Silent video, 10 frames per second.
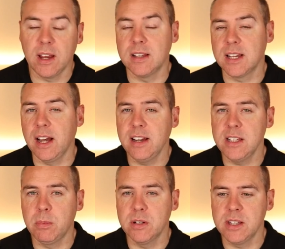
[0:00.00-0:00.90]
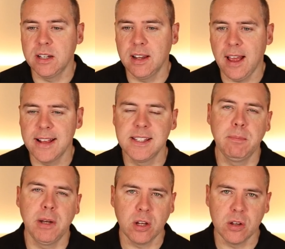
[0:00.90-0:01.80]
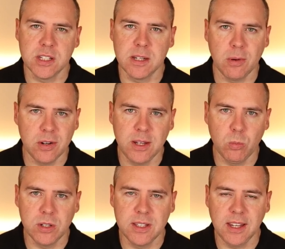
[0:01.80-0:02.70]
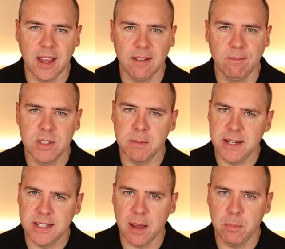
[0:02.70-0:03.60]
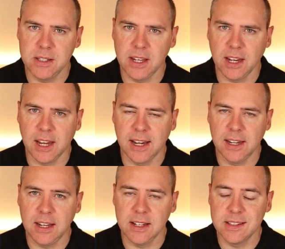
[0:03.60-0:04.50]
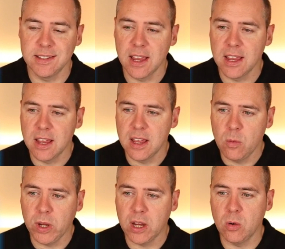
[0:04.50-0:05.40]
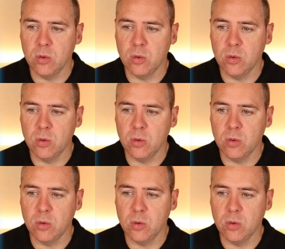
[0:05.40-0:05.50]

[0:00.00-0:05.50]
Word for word: we can select this button and simply customize it once again to meet our particular needs. We can